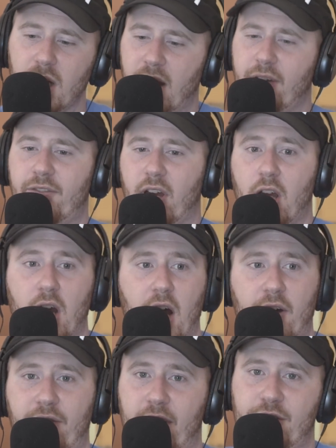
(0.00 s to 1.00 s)
if
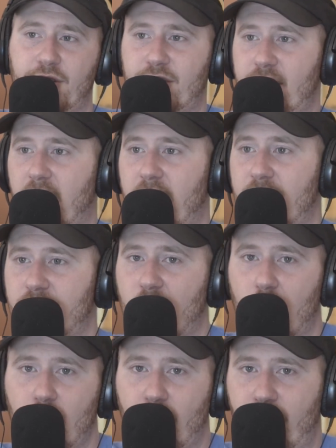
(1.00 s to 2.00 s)
Avengers does
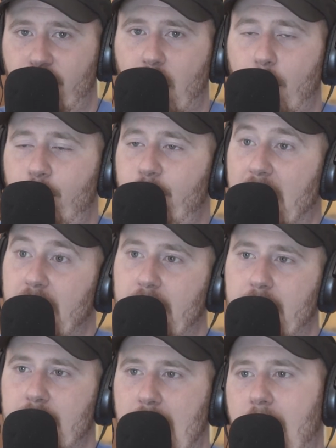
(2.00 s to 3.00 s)
a
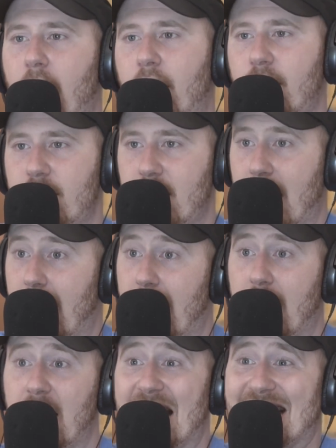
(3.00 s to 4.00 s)
billion dollars, they
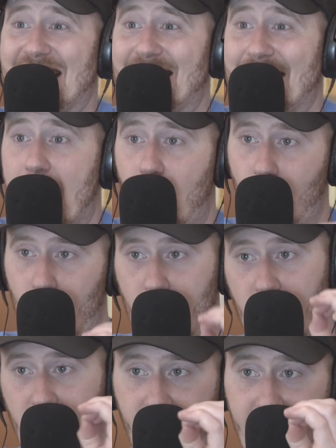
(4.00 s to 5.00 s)
get zero
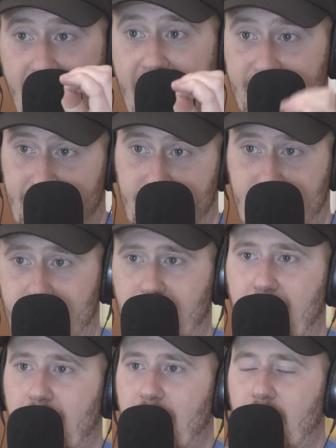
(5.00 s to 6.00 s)
of that.
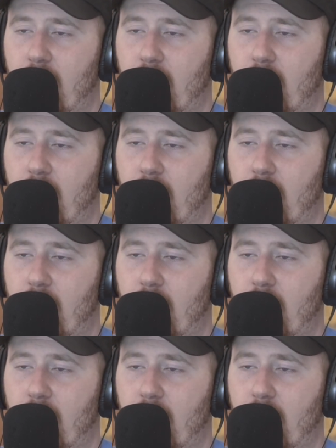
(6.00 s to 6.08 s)
They get. But